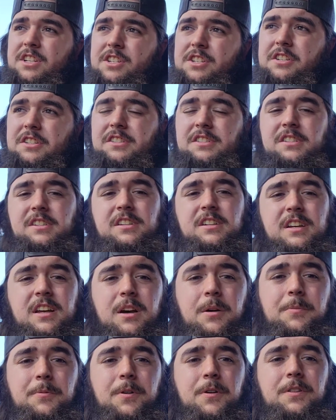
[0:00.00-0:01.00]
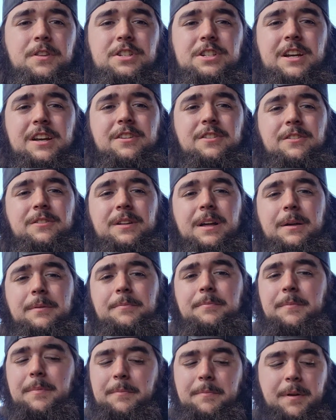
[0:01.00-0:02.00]
just to help grow the channel,
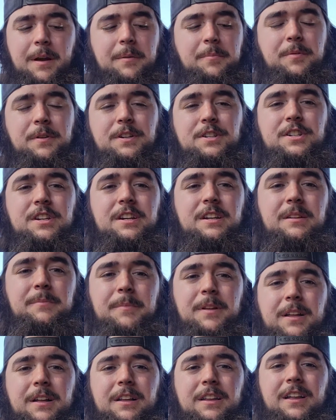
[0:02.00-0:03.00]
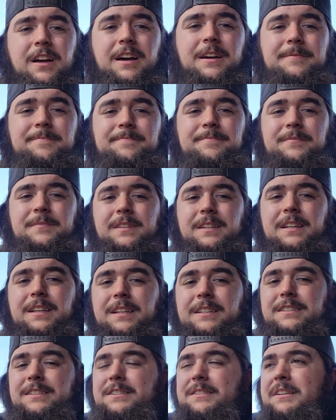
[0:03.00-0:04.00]
I'd appreciate it a lot.
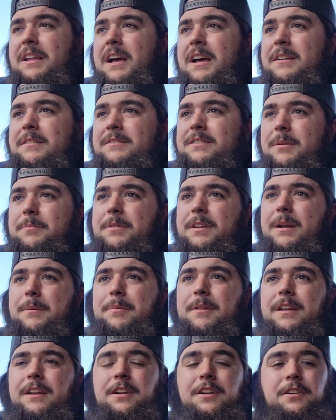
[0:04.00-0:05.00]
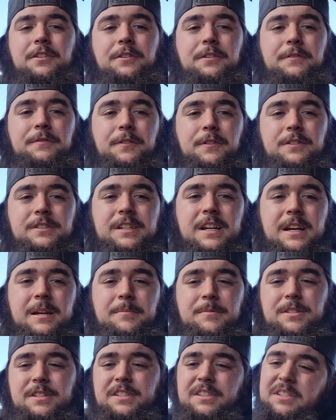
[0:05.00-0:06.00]
It's not something I plan on doing full
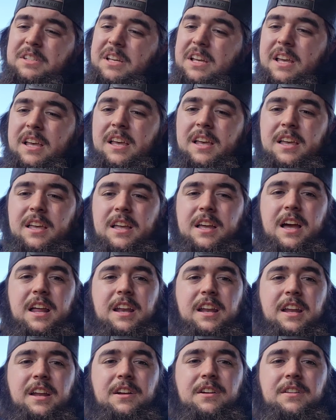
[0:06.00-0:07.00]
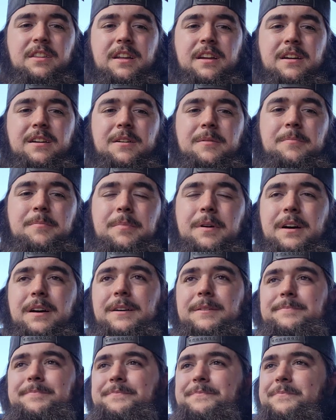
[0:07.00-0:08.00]
time, just kind of here and there,
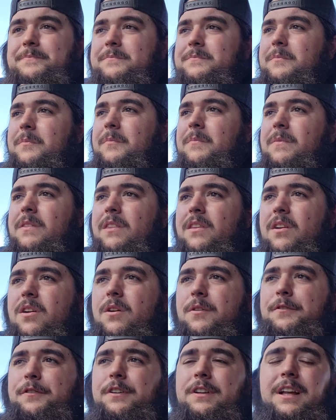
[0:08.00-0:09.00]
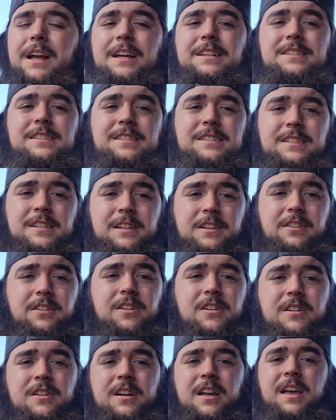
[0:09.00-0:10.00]
but hopefully you guys stick
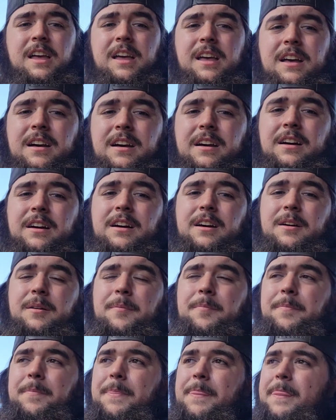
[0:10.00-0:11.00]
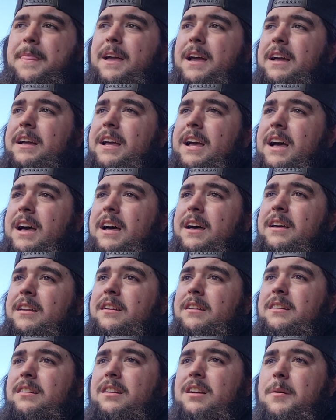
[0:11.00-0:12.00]
along. I got
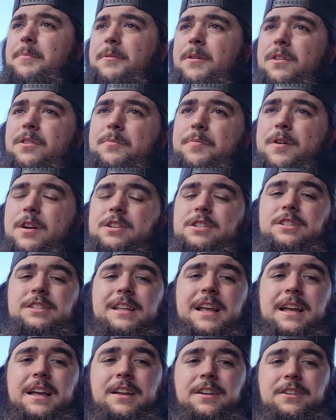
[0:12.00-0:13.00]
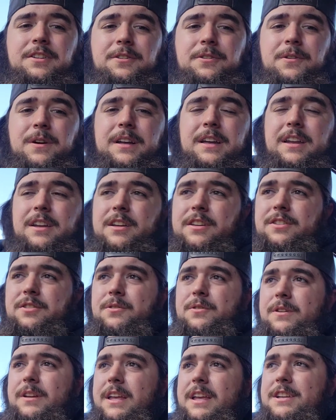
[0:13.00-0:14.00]
a couple other projects that I got to do. I got to
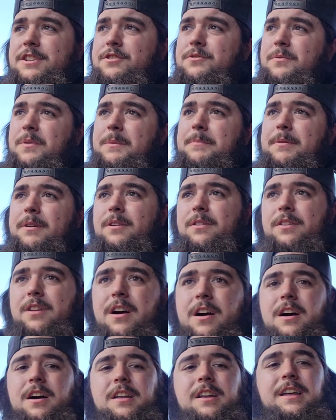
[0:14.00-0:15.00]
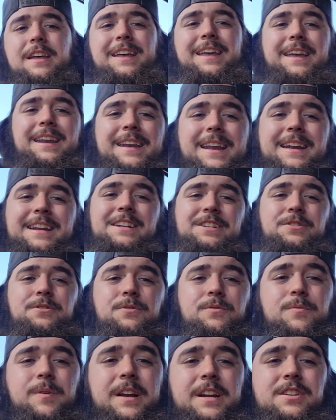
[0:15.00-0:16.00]
do an engine rebuild on a
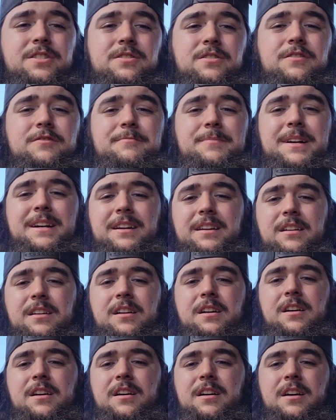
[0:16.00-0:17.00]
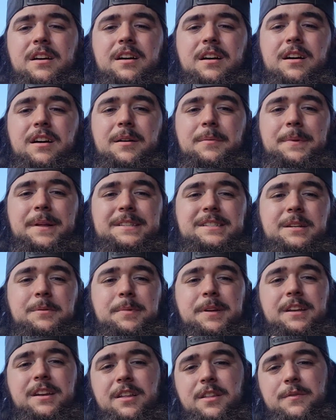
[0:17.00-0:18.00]
92 Ranger of mine. That's going
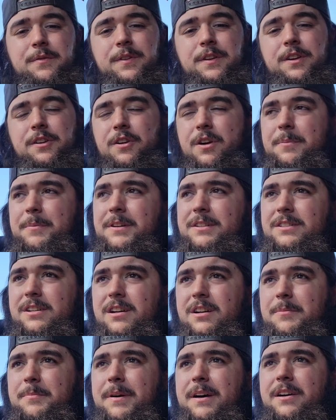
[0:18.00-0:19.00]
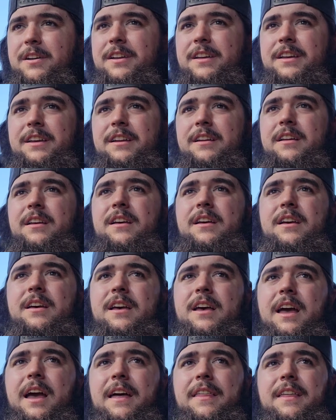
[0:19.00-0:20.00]
to be another video. I'm going to talk about it.
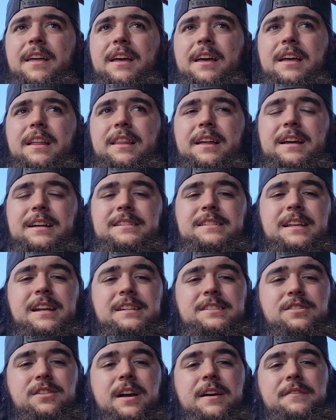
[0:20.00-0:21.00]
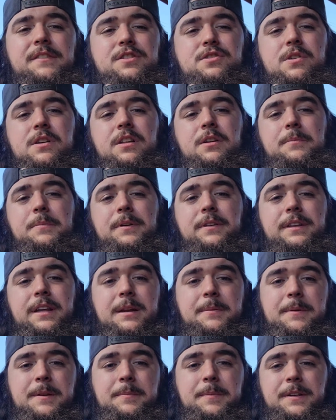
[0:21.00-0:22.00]
And then, like I said, I still have the trailer build
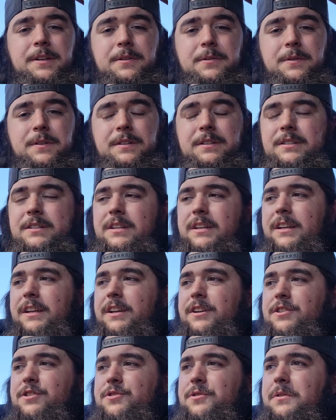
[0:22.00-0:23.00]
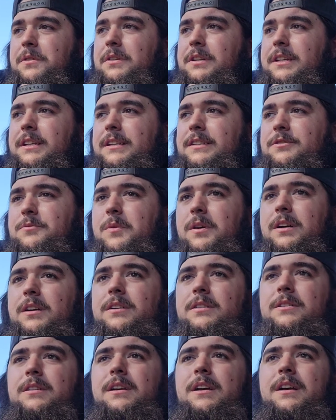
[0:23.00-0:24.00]
that I'm going to be doing here shortly as
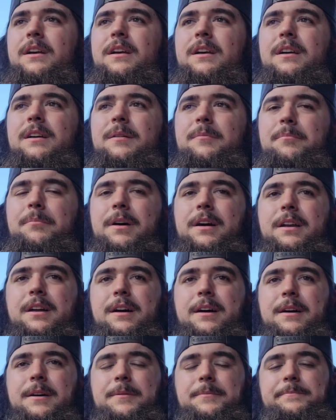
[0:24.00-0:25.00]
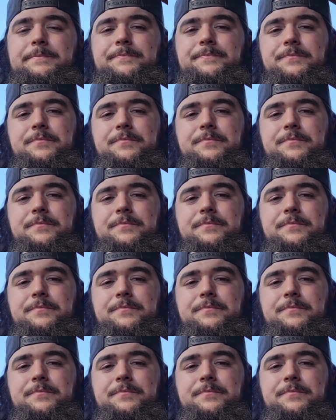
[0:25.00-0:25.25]
well. But